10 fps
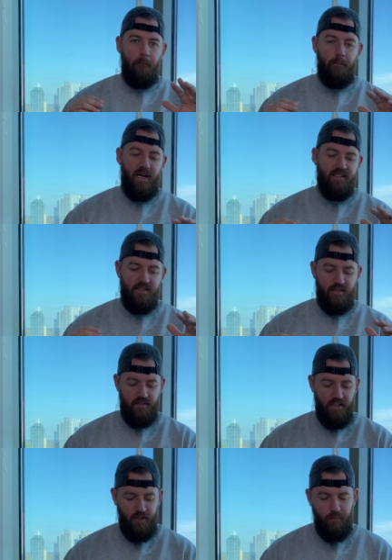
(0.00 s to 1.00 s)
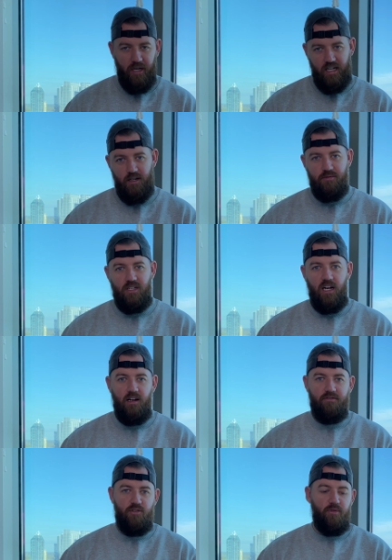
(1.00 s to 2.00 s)
best sneaker pickups
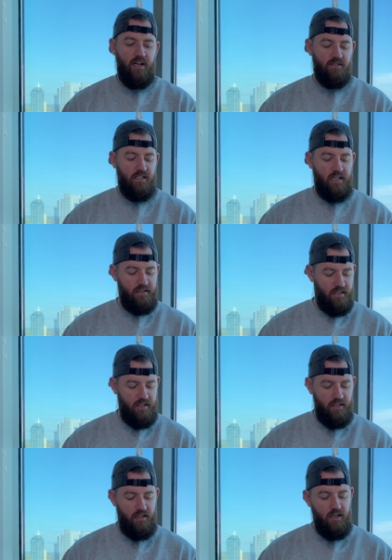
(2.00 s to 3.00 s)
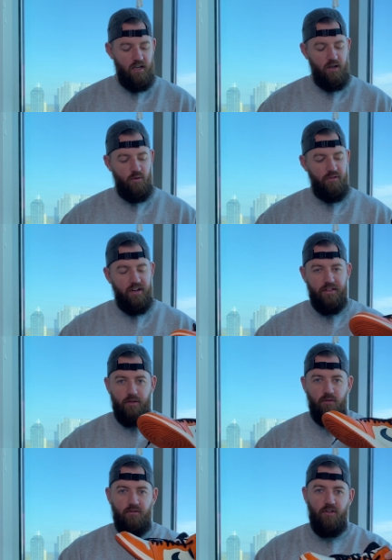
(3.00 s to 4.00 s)
of 2019. We've got the
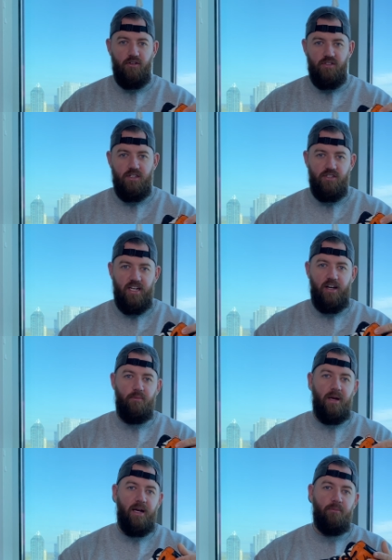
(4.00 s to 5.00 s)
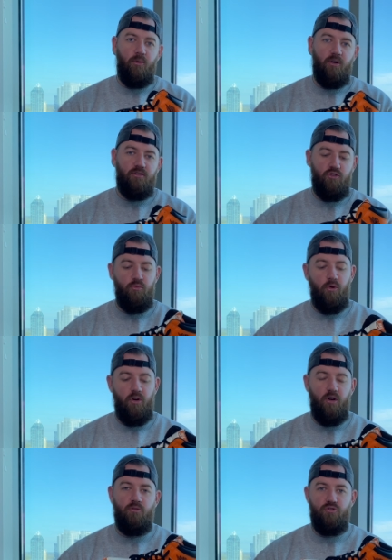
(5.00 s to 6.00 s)
reverse shattered backboard
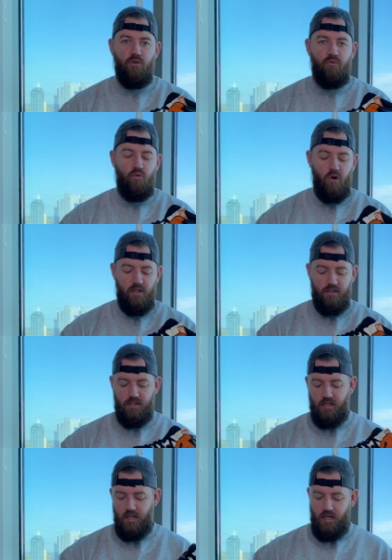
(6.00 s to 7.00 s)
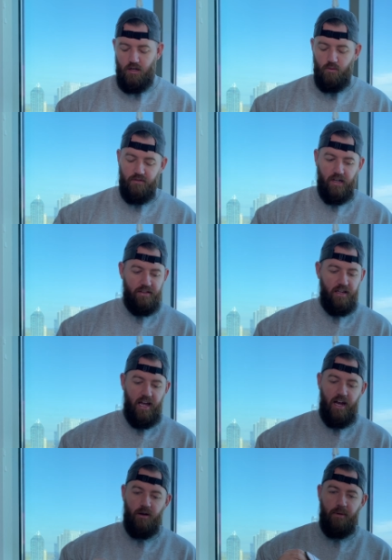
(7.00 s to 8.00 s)
2.0 Jordan 1s. We've got the
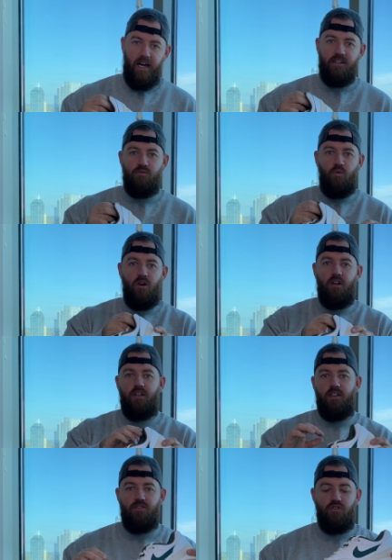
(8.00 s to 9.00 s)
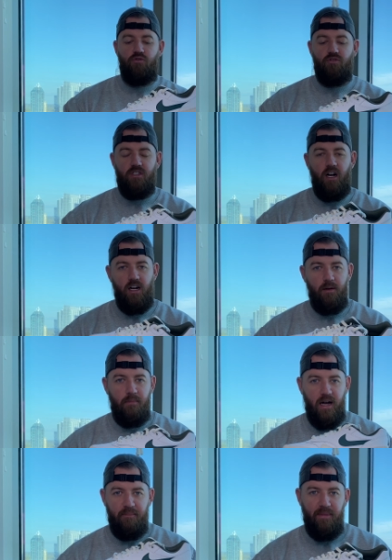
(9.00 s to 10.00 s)
Air Max 1 Chuseok
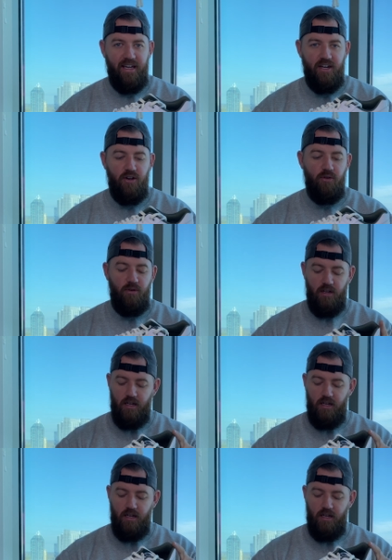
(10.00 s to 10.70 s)
by Miko.